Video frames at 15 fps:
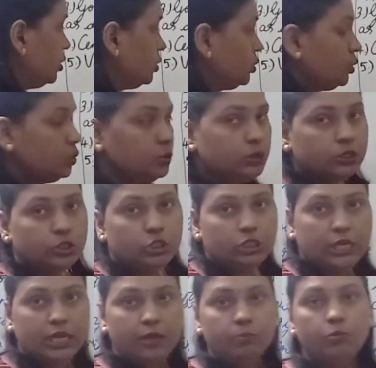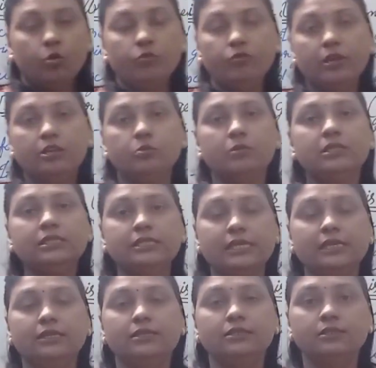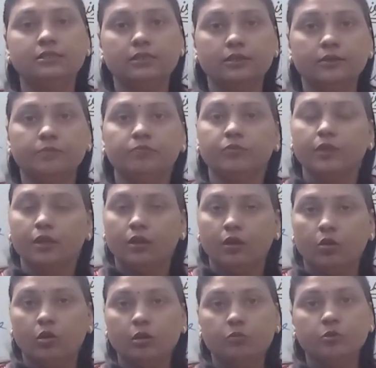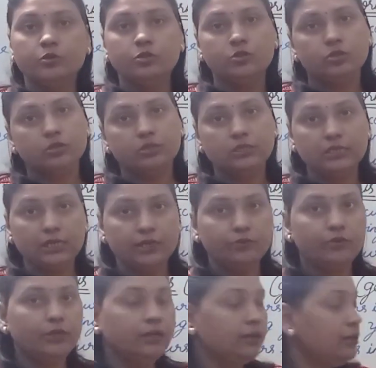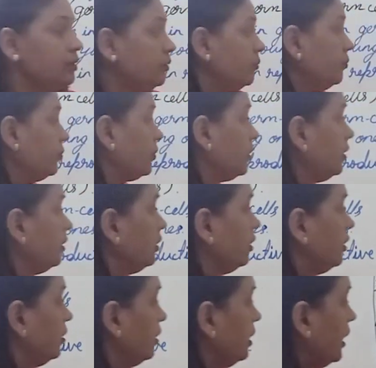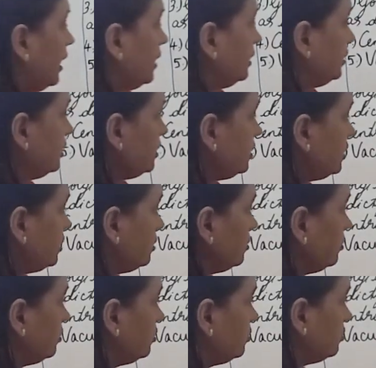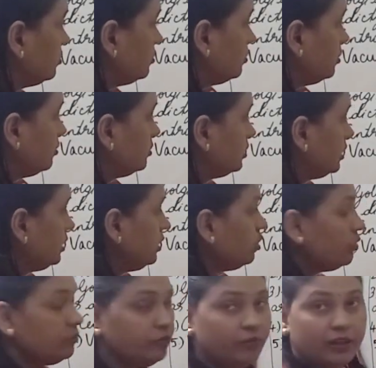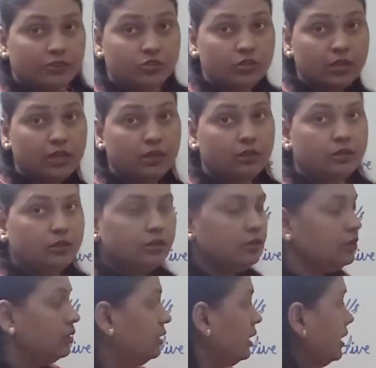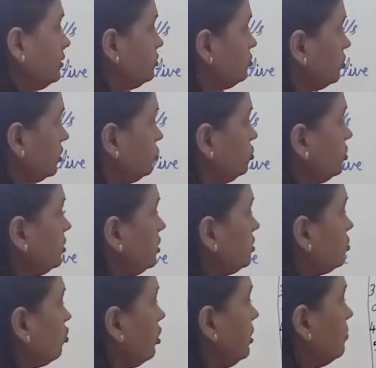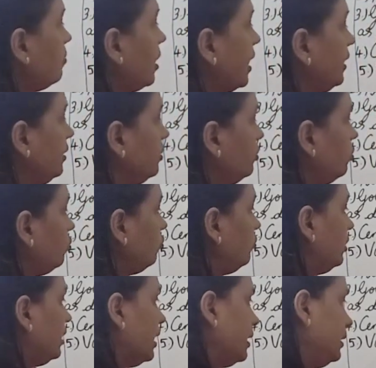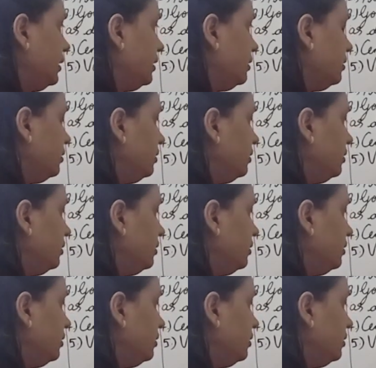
So the shape of animal cell is almost cylindrical, and this ciliar flagella like structure is called microvilli.